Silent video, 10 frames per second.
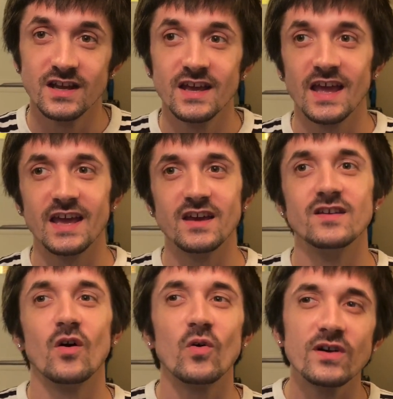
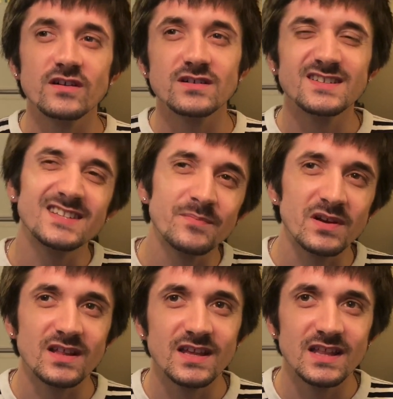and oil is
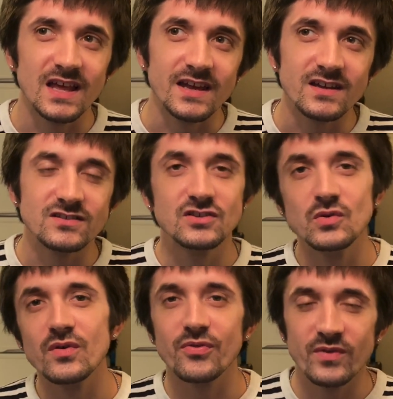typically $2
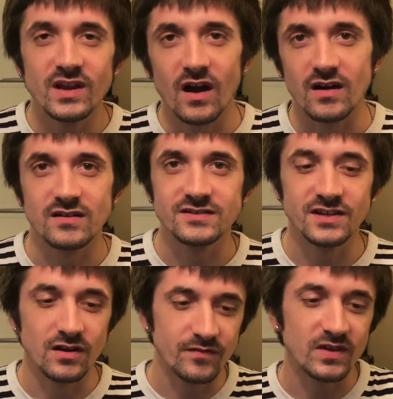or $3,
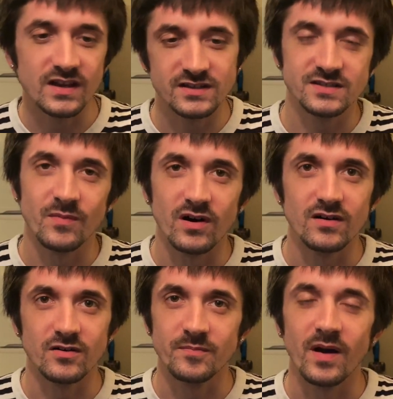if you get a
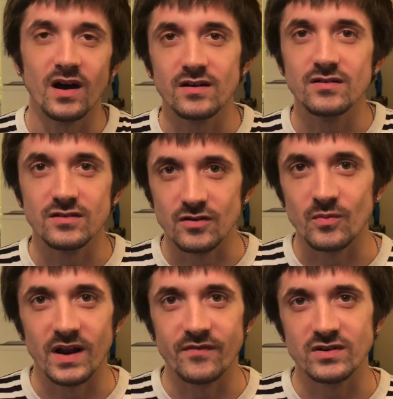smaller bottle or
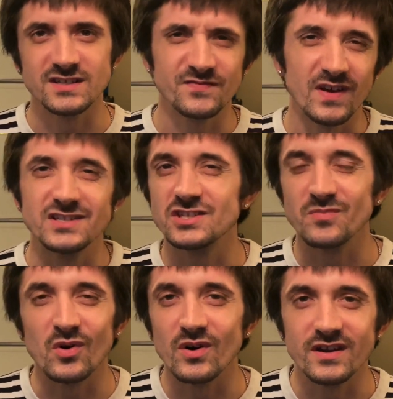whatever, just
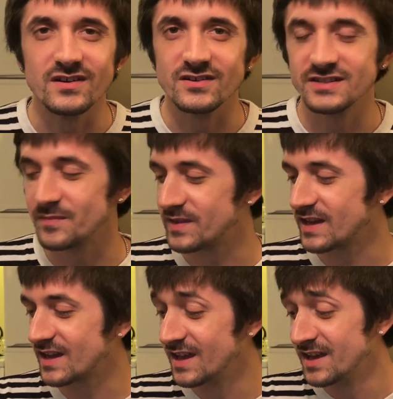vegetable oil or something.